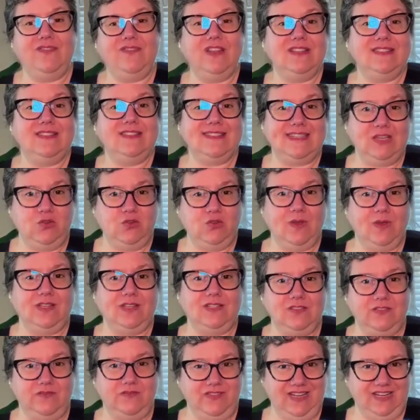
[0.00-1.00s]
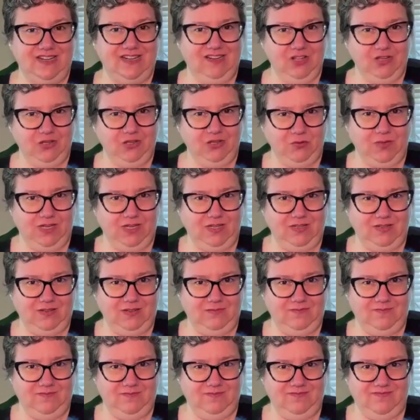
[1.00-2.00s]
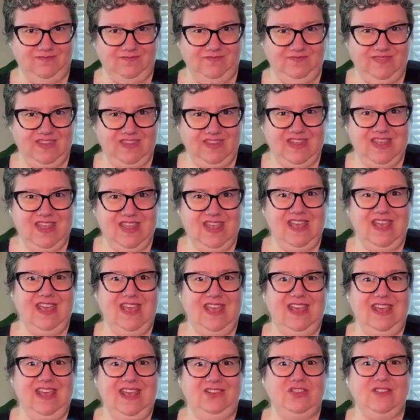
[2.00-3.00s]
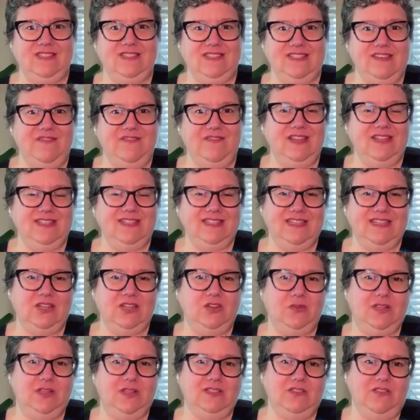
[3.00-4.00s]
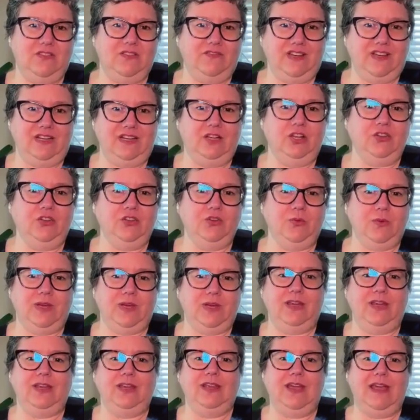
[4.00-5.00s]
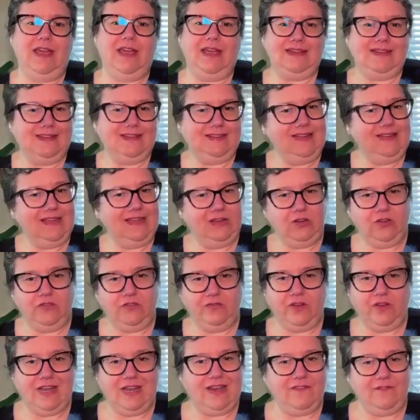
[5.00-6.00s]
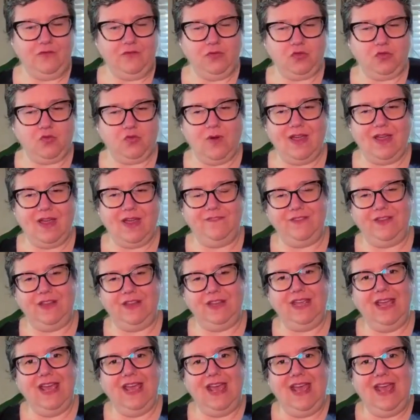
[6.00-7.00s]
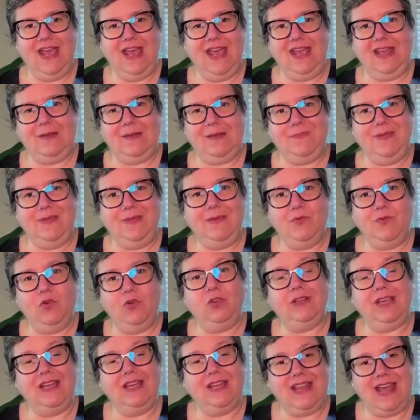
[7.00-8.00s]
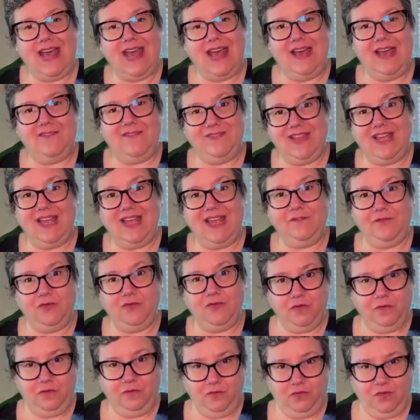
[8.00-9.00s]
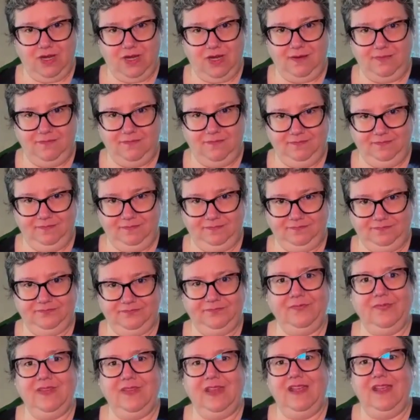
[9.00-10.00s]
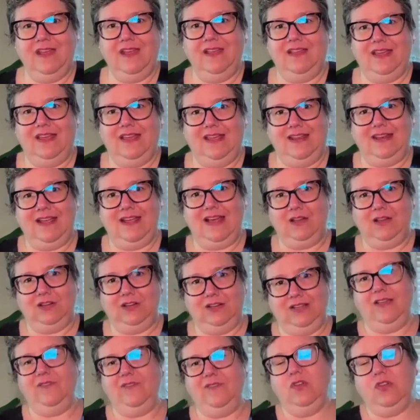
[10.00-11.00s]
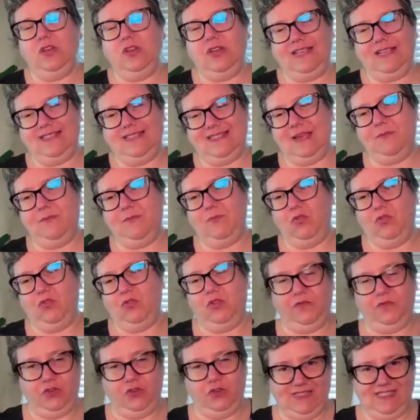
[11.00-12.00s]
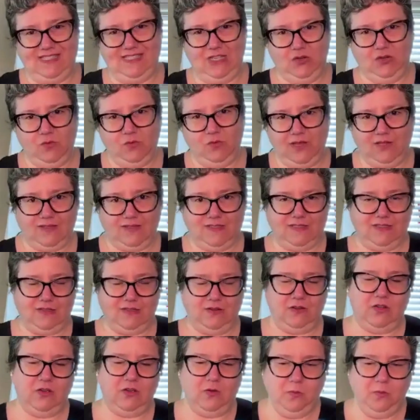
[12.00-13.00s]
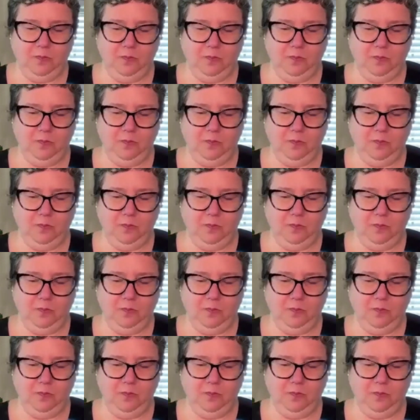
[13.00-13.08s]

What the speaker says: the 7 secrets of decluttering. And the 7 secrets of decluttering, I did kind of an infographic, and people can have that for free. And I'll give you an example of a secret,